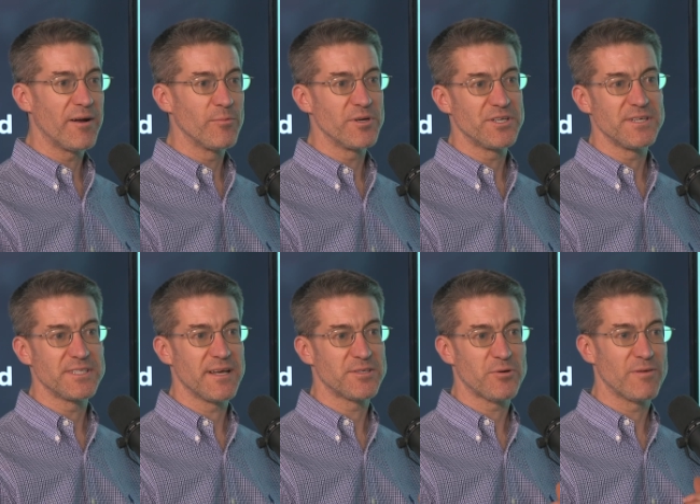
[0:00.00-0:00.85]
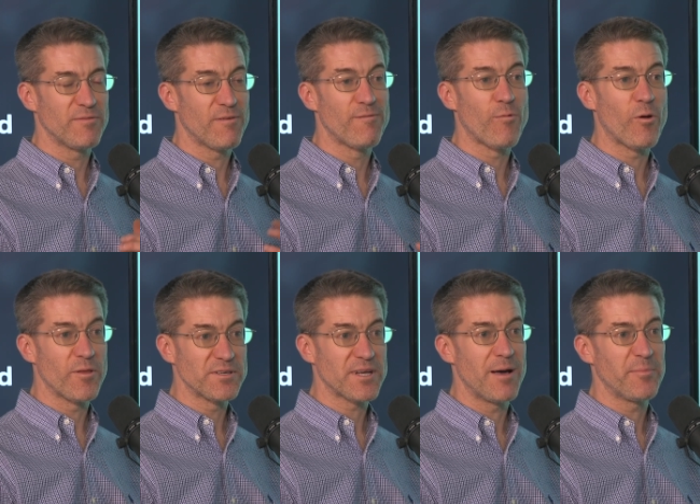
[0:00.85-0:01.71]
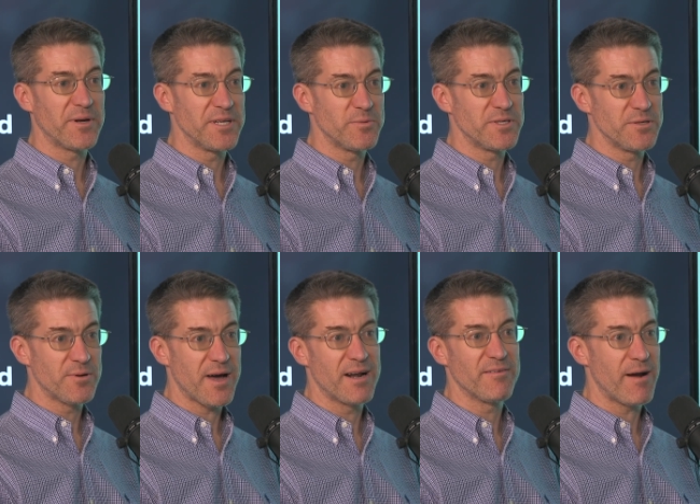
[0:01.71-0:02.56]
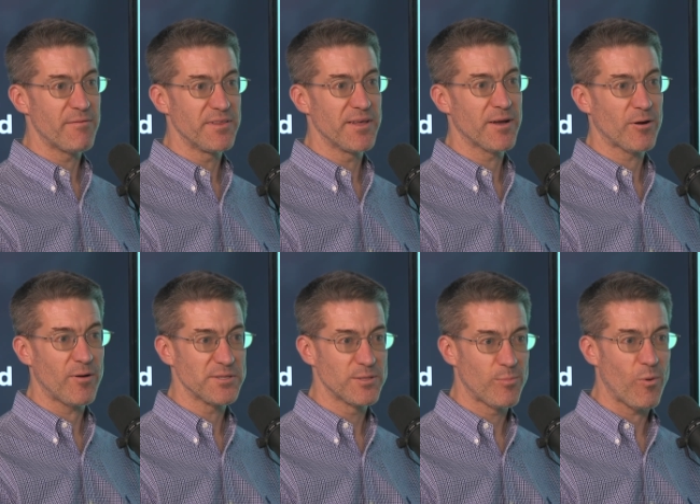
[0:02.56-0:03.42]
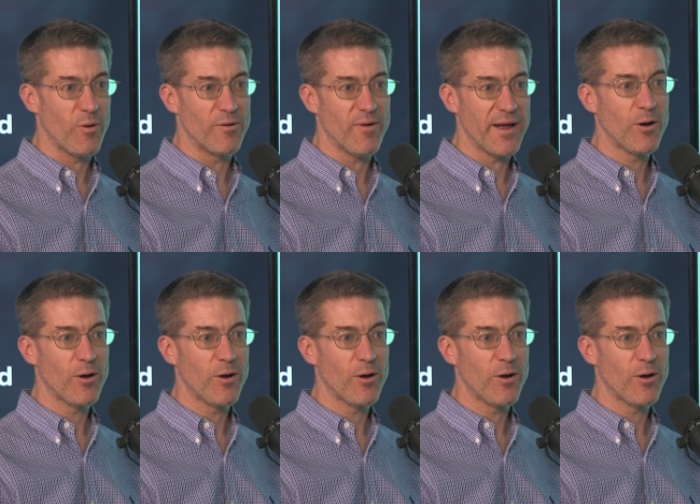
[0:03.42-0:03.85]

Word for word: which is that sort of for those companies we do kind of everything across the board, right? Mm-hmm.